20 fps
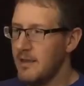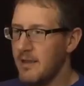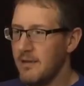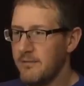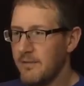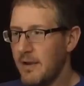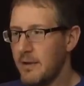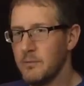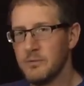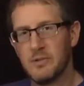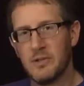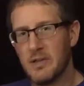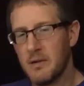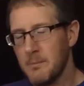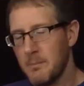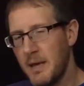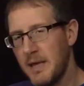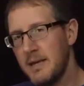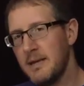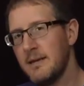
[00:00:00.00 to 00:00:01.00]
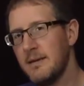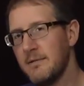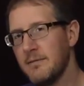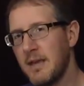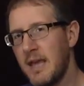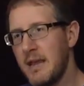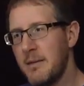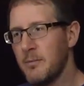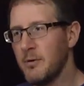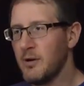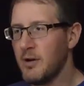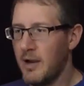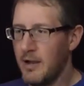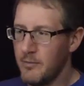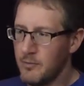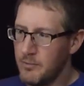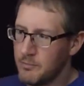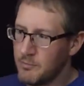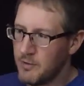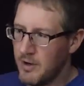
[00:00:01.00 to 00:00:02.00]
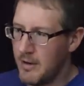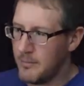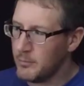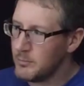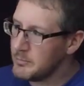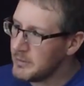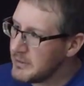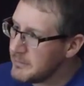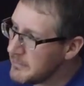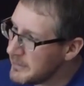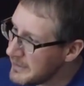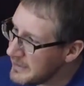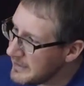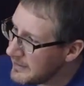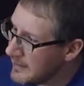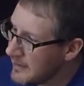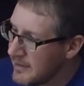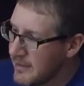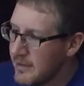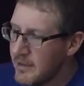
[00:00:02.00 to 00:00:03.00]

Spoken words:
if I was a competitive gamer, I would probably be